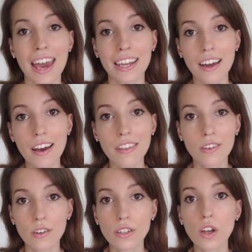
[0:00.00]
and
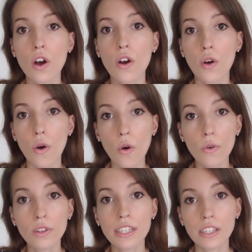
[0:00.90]
others are
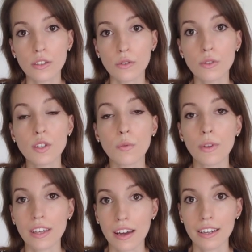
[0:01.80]
only used with
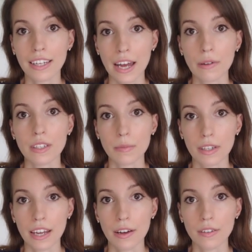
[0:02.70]
uncountable
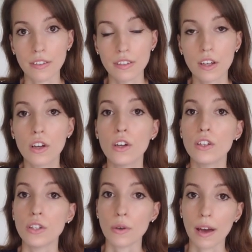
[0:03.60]
nouns.
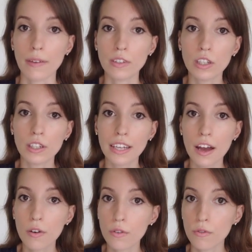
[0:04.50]
So you have to look
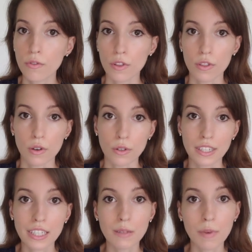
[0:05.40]
out for those
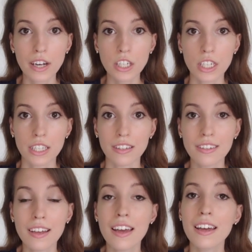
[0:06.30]
expressions
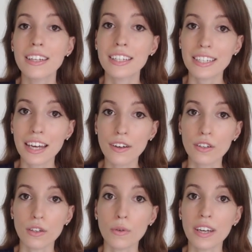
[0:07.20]
to tell
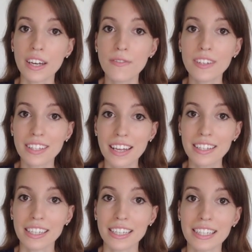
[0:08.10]
you if a
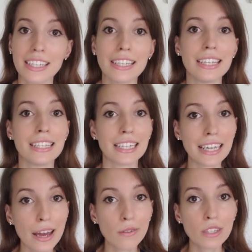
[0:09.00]
sentence needs a
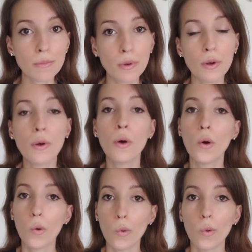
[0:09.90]
countable
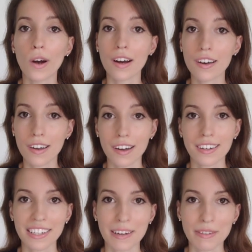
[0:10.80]
or
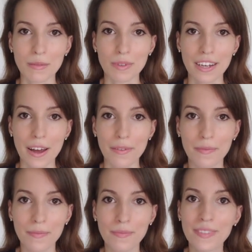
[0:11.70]
uncountable
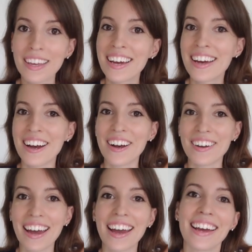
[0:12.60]
noun.
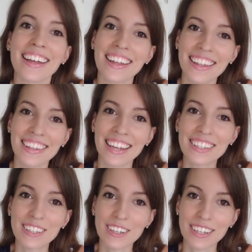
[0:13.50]
Okay,
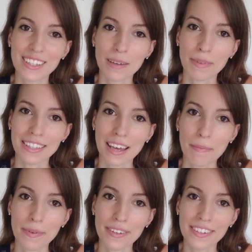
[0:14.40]
let's look at some
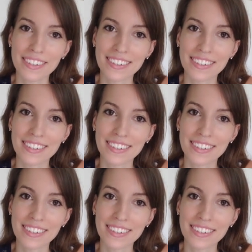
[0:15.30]
examples.